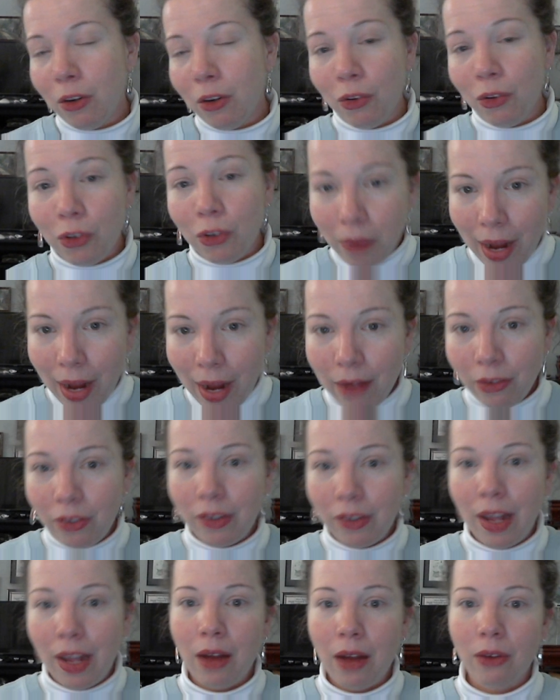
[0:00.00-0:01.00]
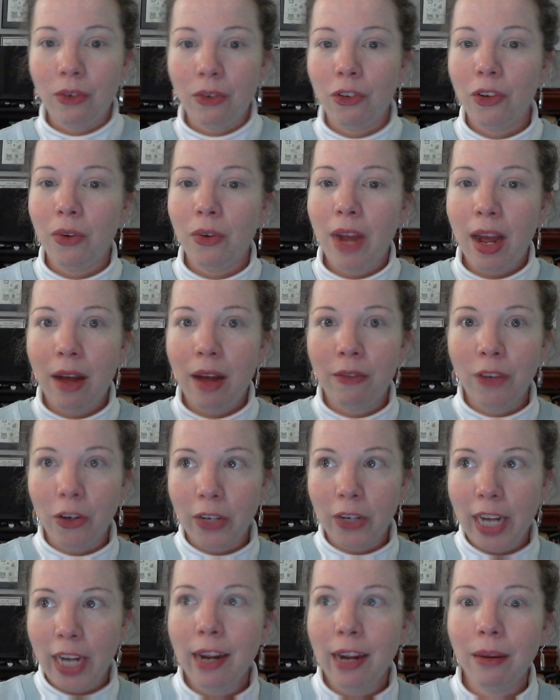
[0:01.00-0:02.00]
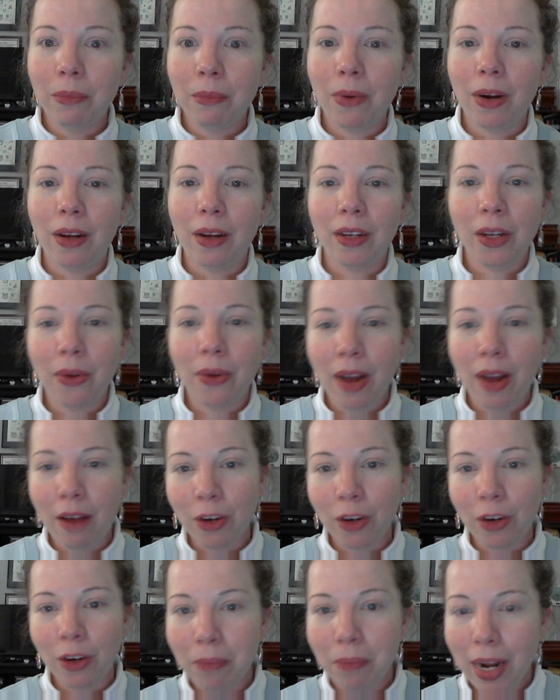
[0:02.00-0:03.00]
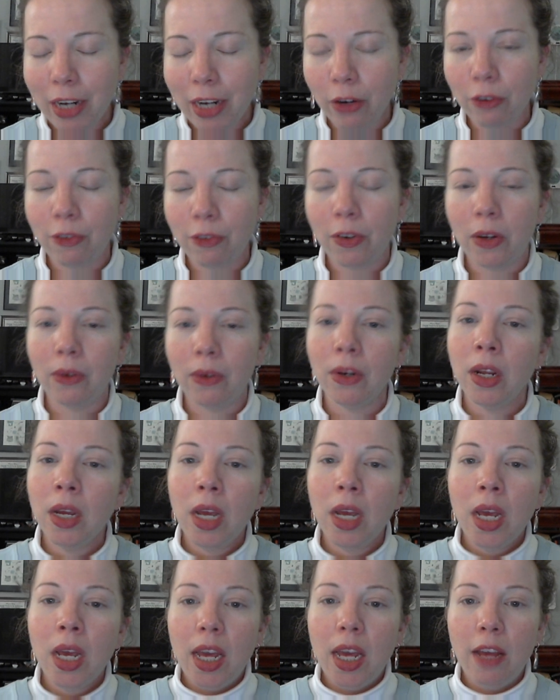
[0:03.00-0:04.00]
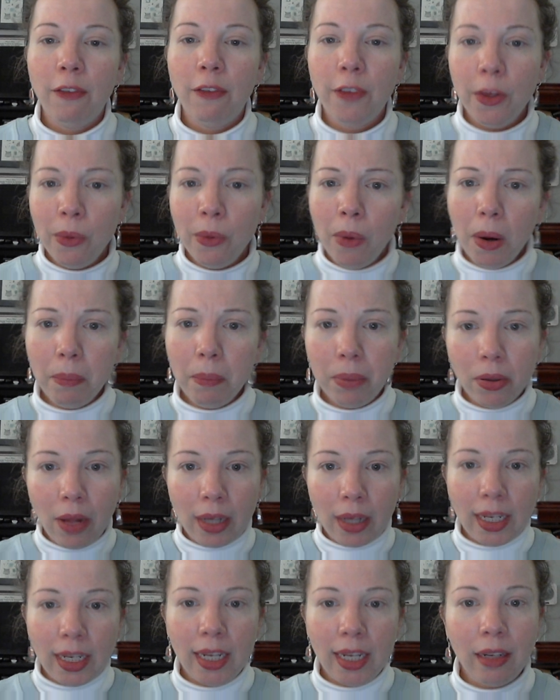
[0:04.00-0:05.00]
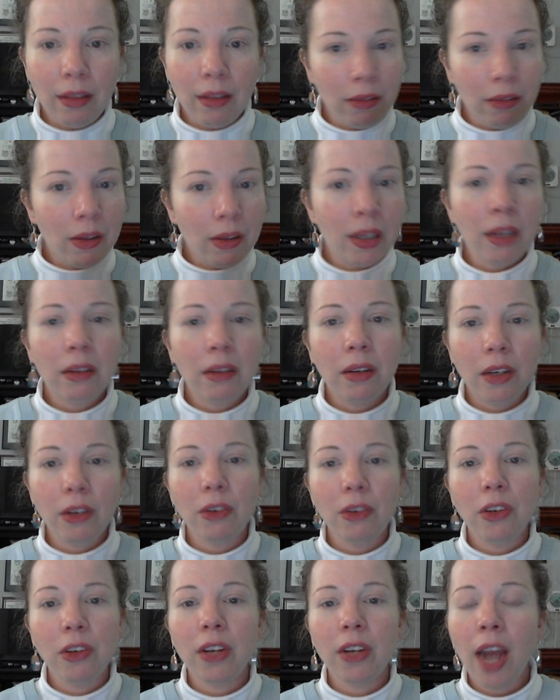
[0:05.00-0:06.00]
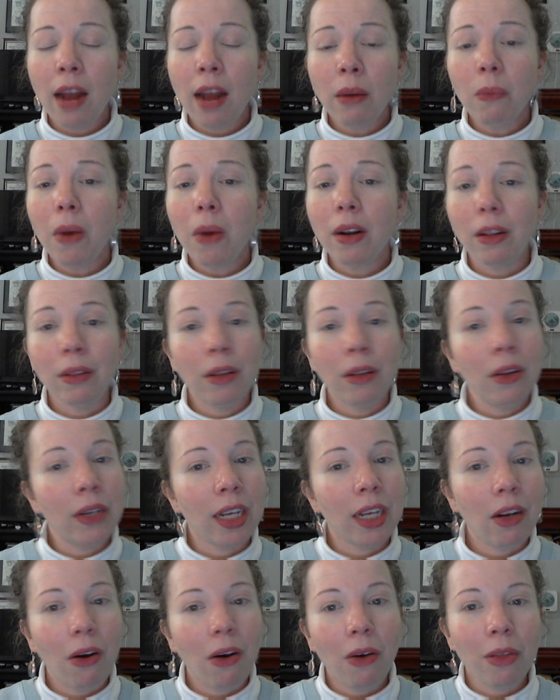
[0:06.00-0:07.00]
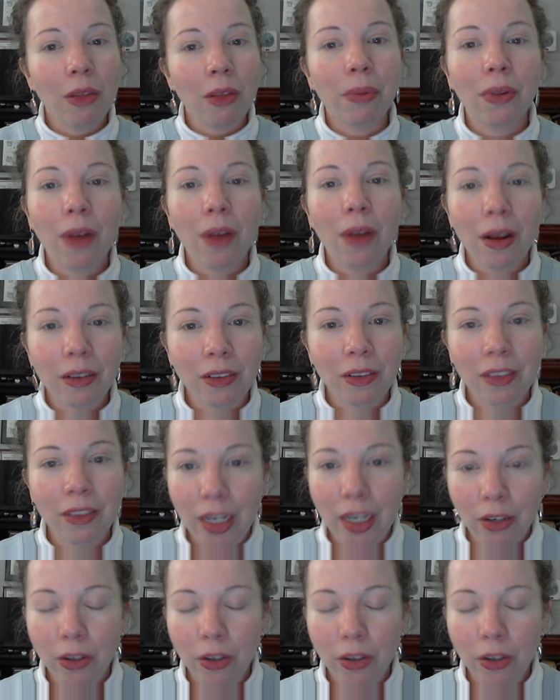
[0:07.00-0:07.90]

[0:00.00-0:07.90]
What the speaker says: surround sound, you have your camera, you have your microphone. If you are plugging, you kind of want to look at all the plugs that you're